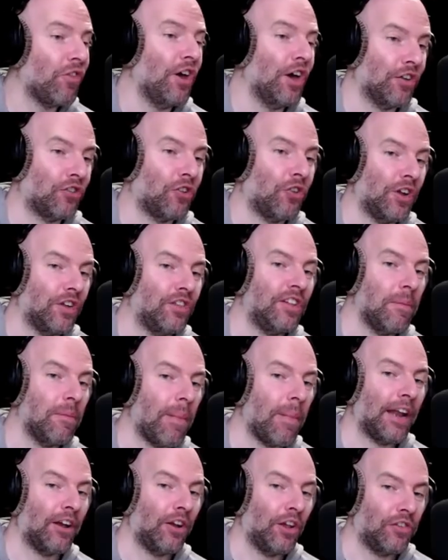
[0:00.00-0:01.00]
first Christian
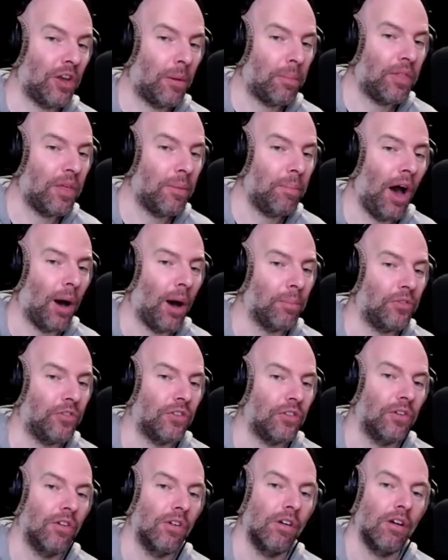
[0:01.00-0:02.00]
band on Top of the
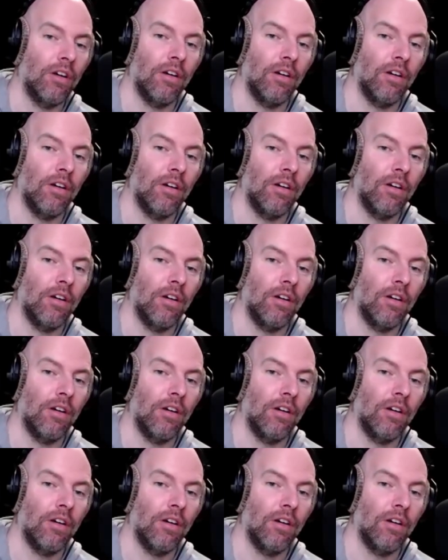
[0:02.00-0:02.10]
Pops?